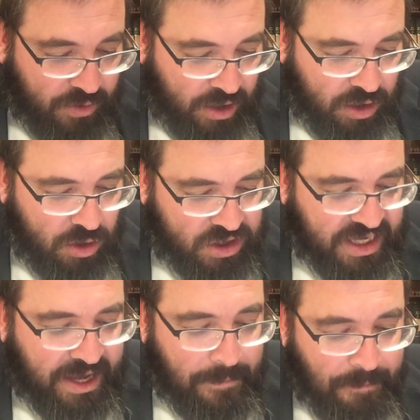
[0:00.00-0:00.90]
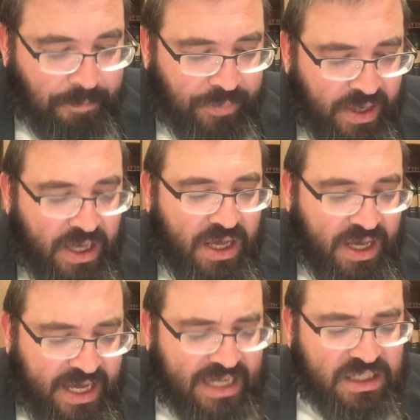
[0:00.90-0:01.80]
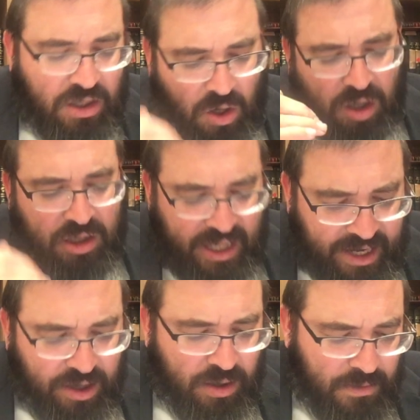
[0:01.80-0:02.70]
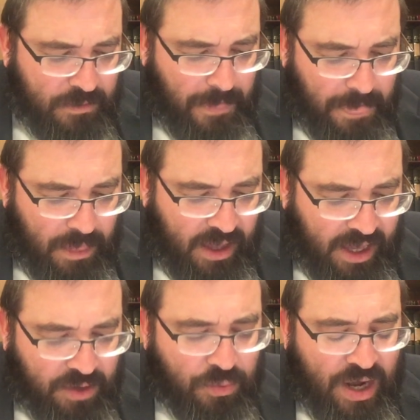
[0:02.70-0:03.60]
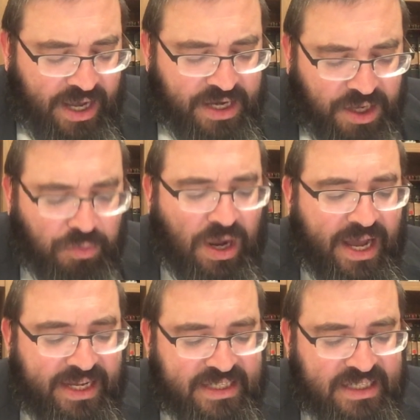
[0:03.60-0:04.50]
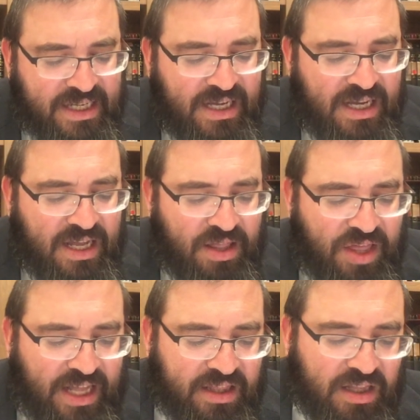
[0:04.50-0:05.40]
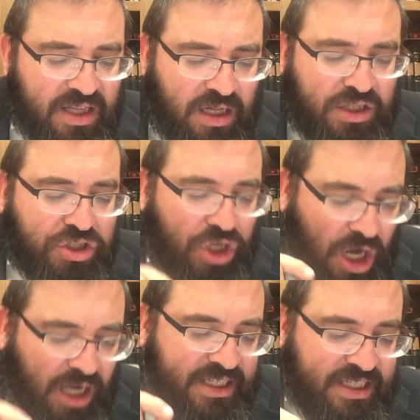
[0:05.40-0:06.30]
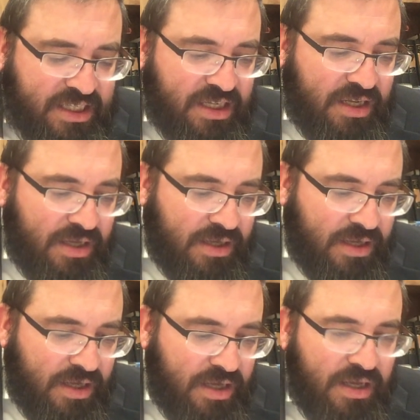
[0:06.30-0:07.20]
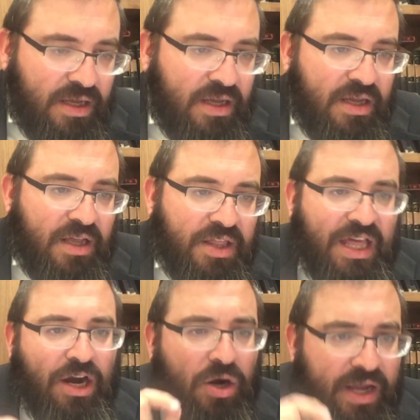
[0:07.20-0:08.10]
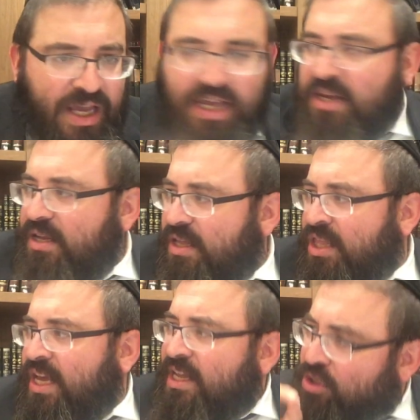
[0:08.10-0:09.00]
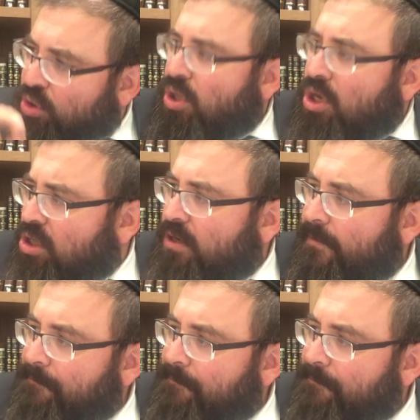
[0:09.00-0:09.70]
quite close to him. He has a long letter, and he writes that the little dots that are in the Etrog,